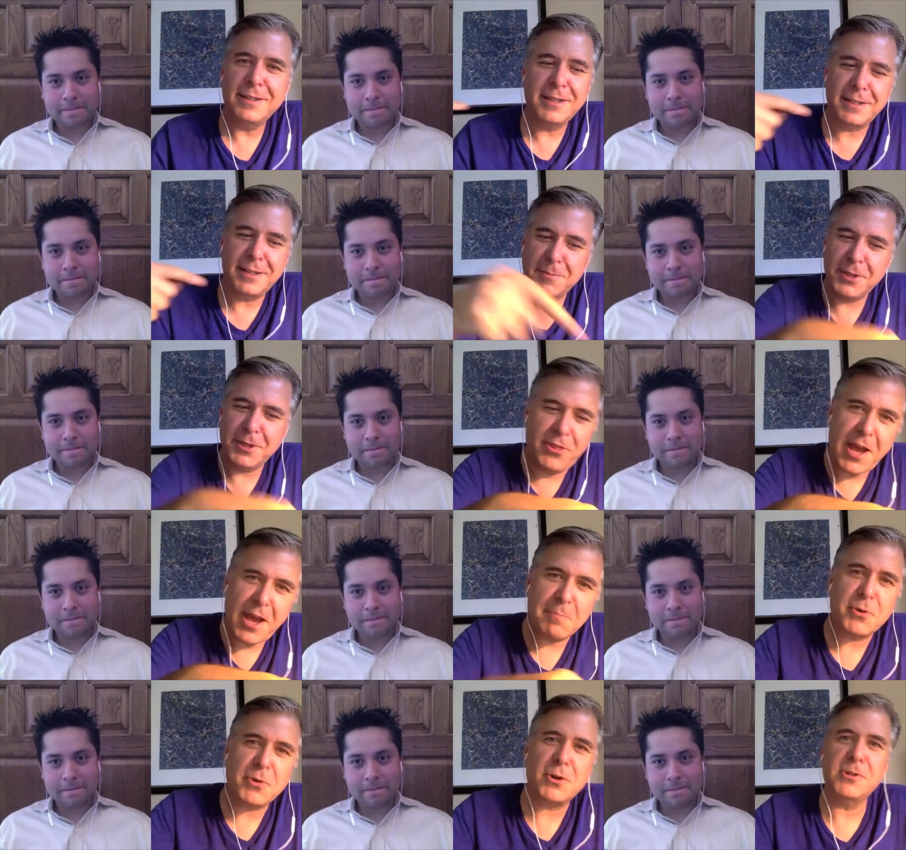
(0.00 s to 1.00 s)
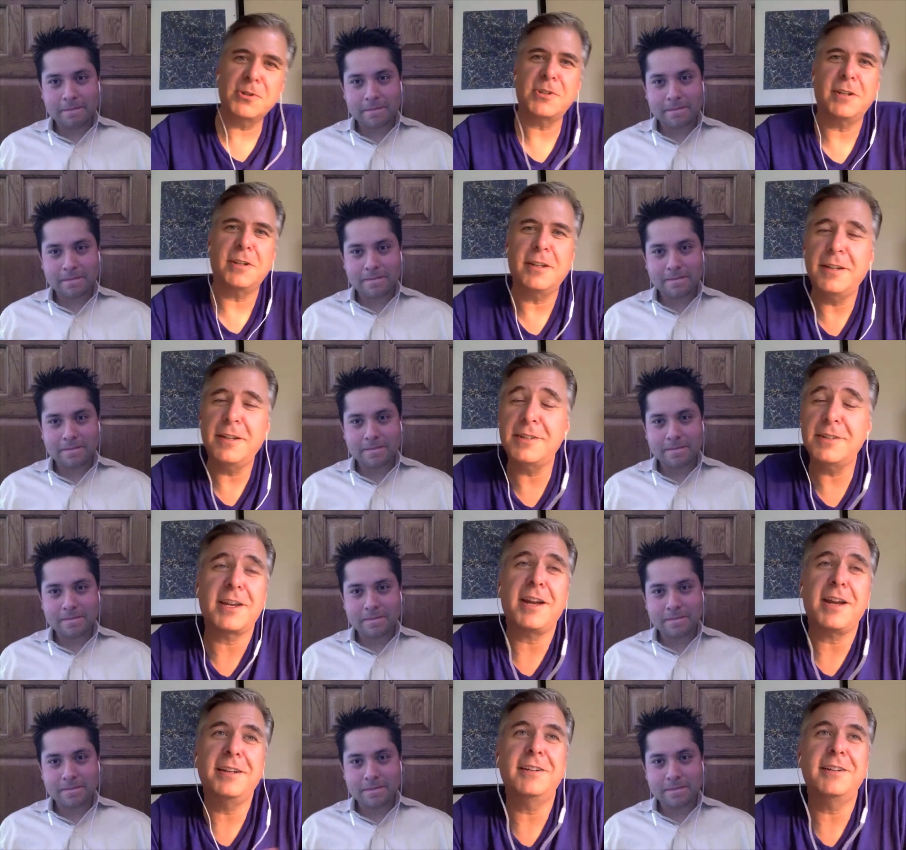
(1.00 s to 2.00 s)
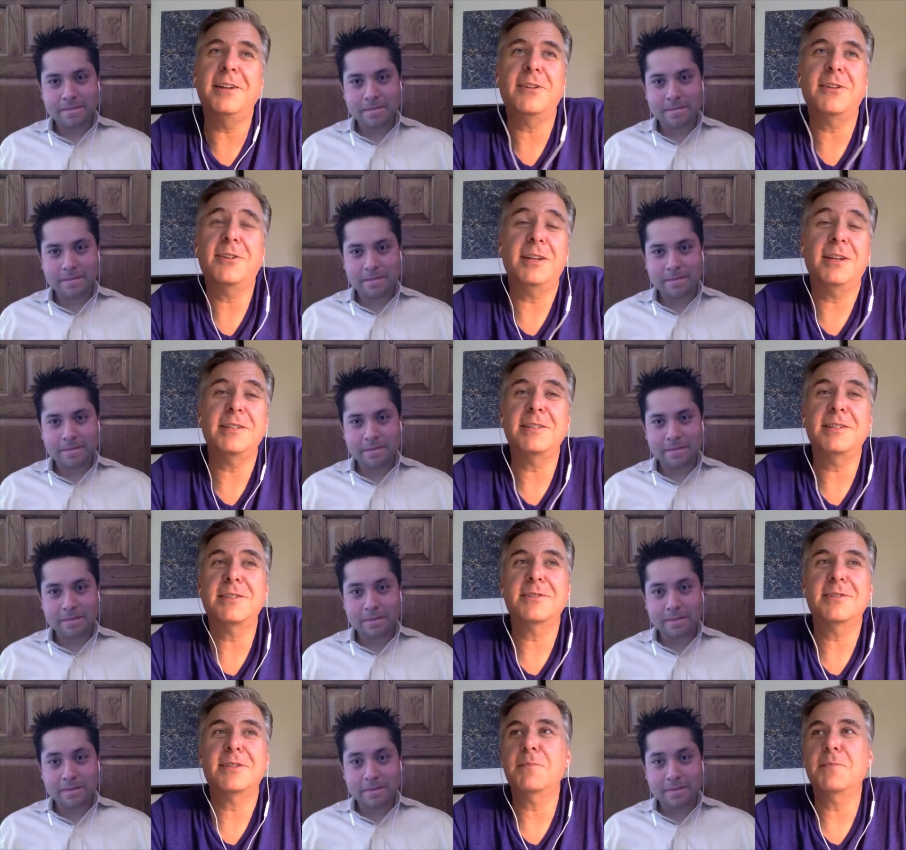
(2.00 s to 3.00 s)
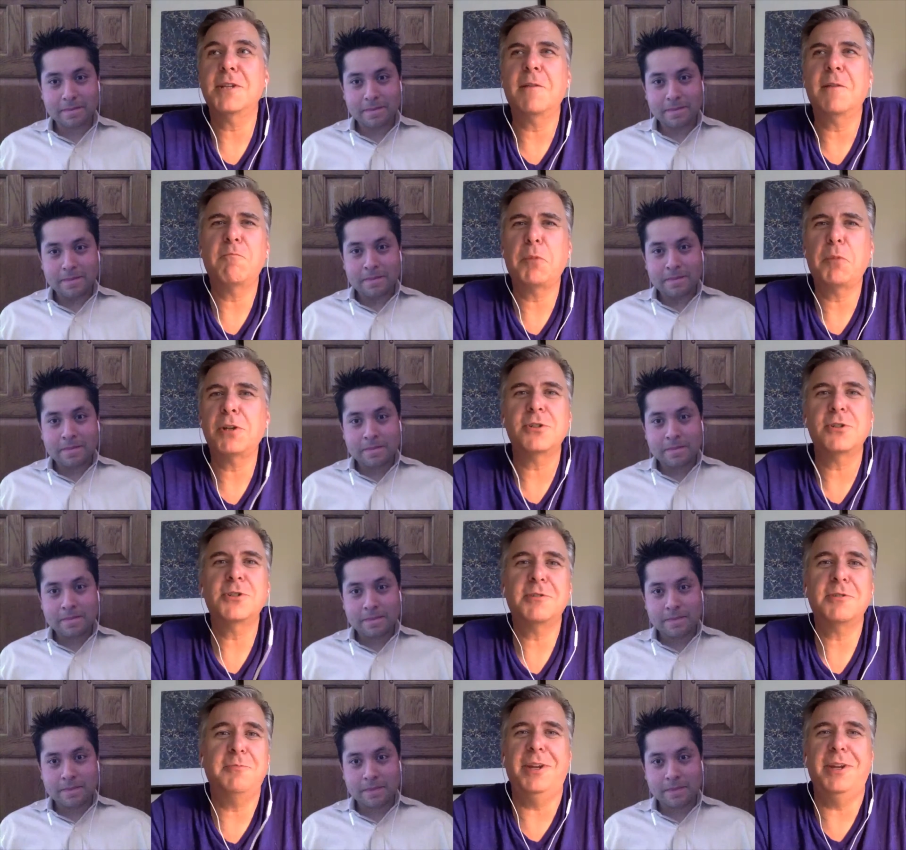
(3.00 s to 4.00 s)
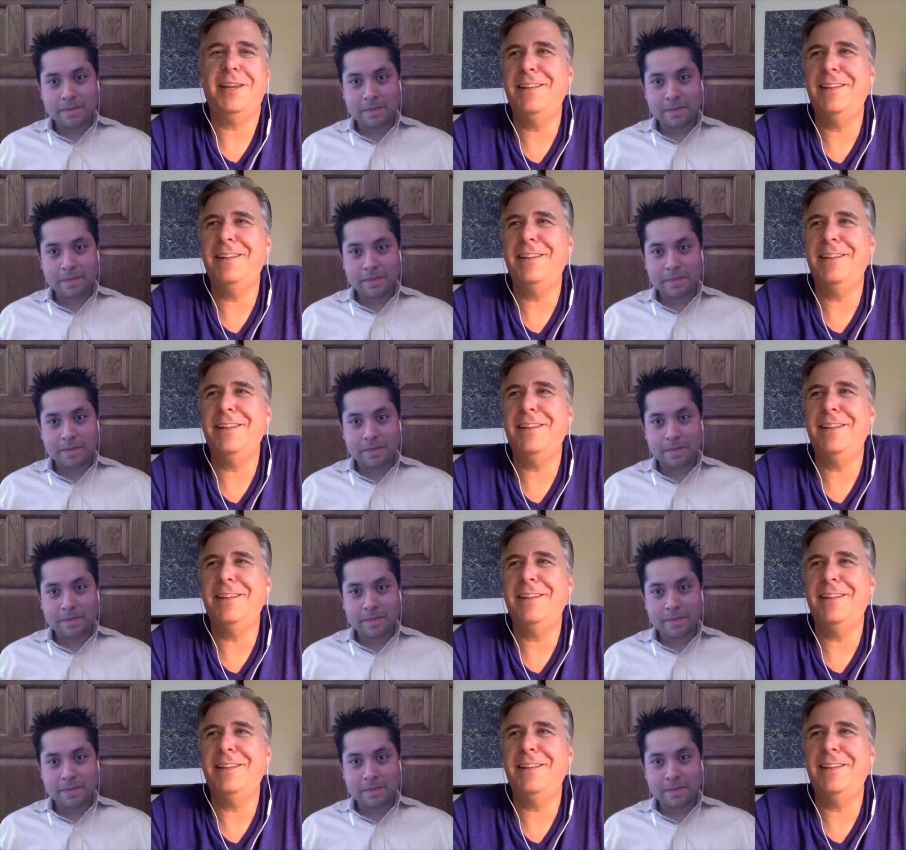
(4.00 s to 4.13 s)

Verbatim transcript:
Speaker 1: get to be that person? And that's kind of another thing. I kept seeing pictures of